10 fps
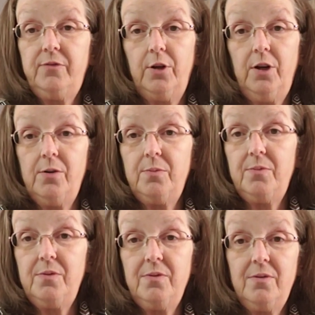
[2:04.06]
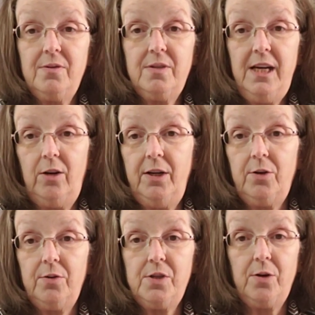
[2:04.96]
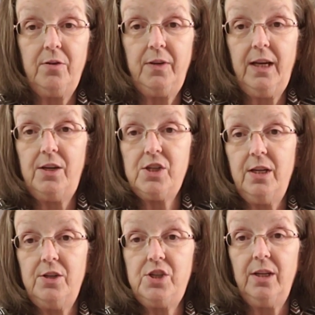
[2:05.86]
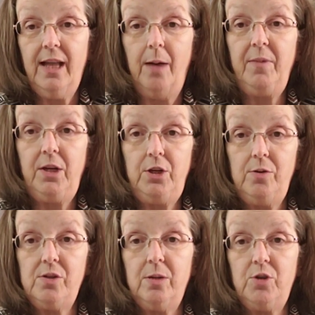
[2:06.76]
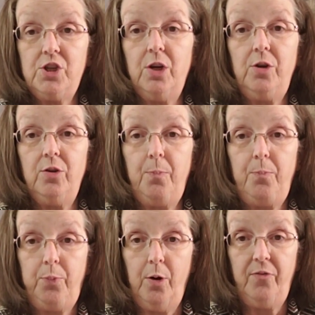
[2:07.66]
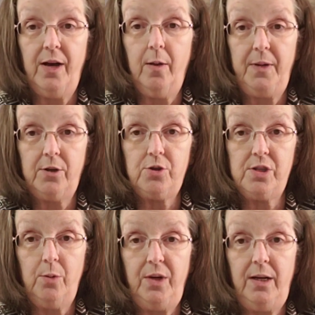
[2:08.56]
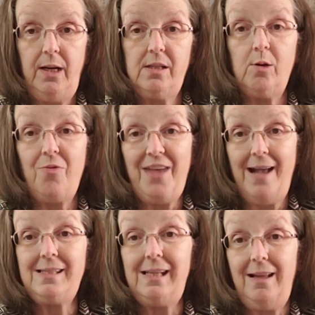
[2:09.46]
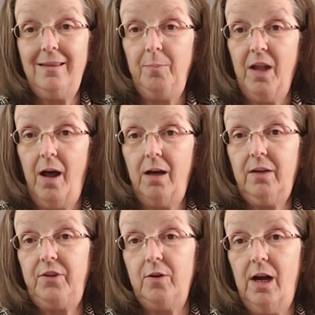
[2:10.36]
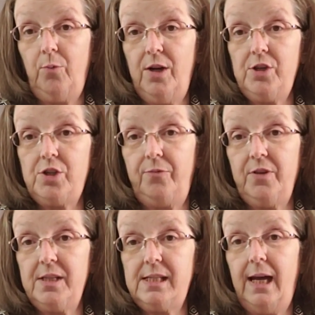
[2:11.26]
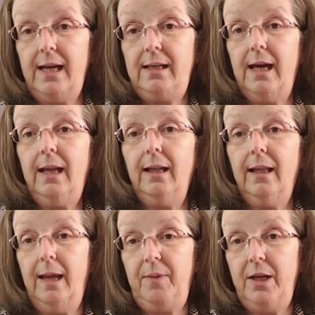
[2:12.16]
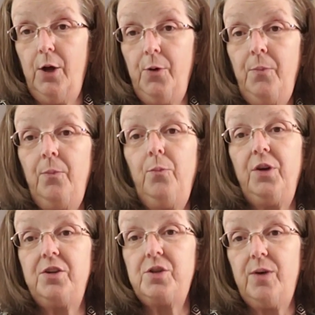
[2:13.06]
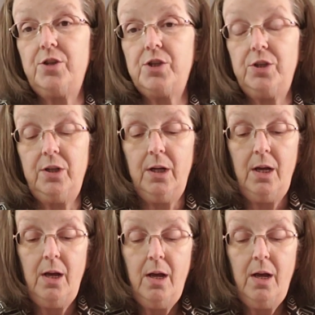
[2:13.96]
for her terrier certification, and she allowed me to use them to show you the profile pictures that we need. So that's in the blog. If you're not registered for the site yet, let me know. We'll get you registered.